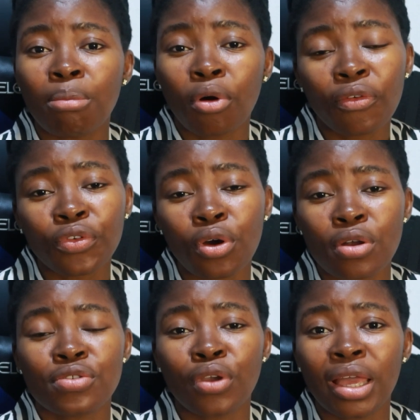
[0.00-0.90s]
but of
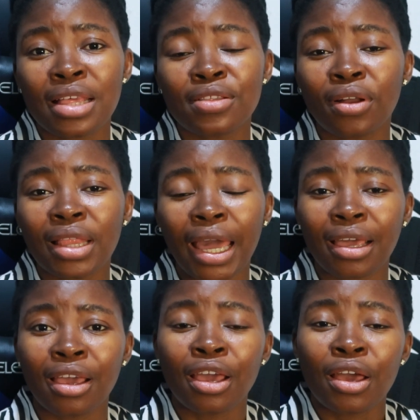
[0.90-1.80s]
course your it's not
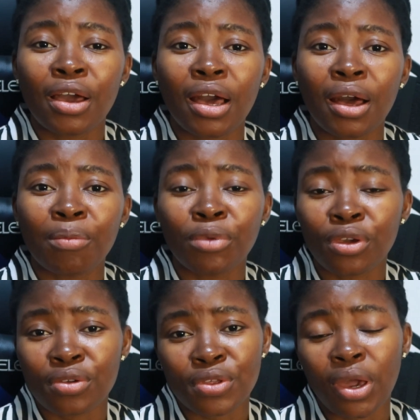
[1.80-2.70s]
like um,
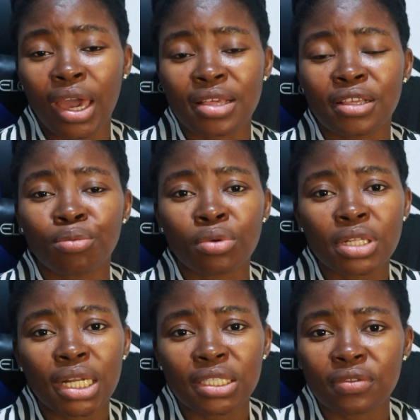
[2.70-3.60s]
because your hair is in a
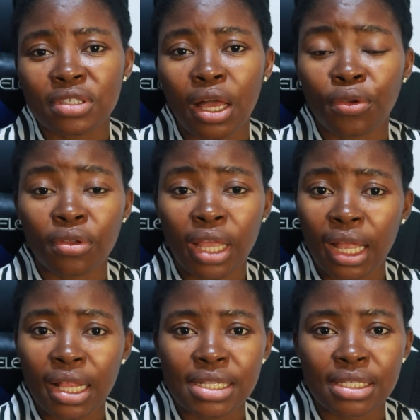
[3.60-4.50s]
protective style you're
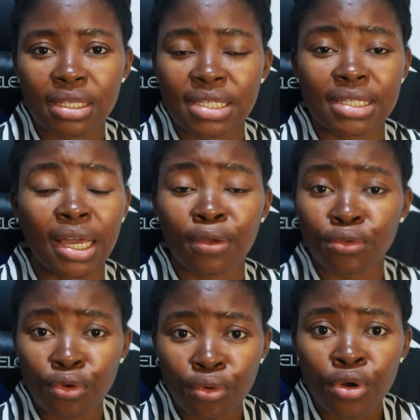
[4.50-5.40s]
neglecting the style
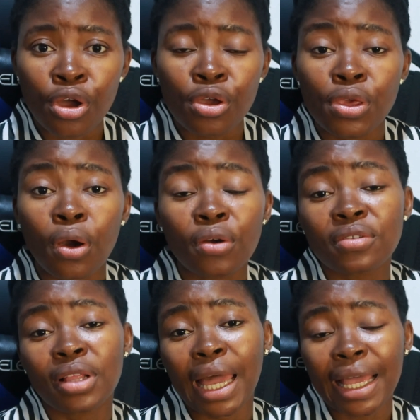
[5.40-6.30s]
no you're
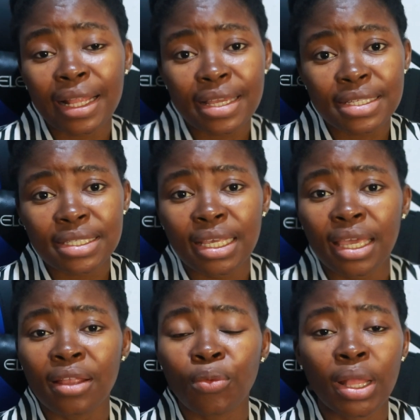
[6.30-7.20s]
also like
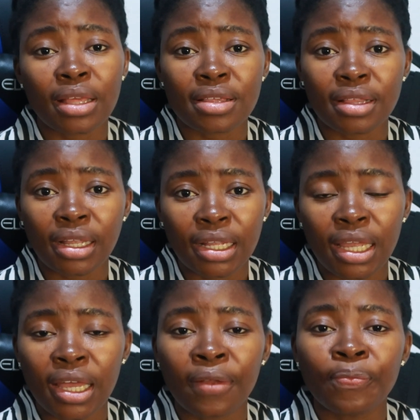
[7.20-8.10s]
cleansing when it's
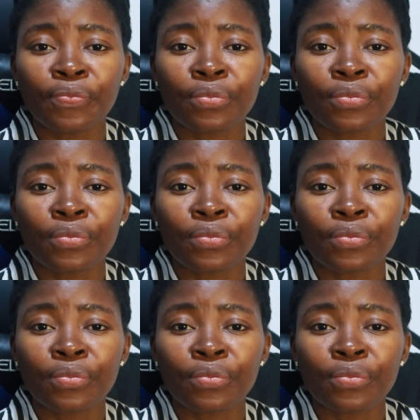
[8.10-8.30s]
needed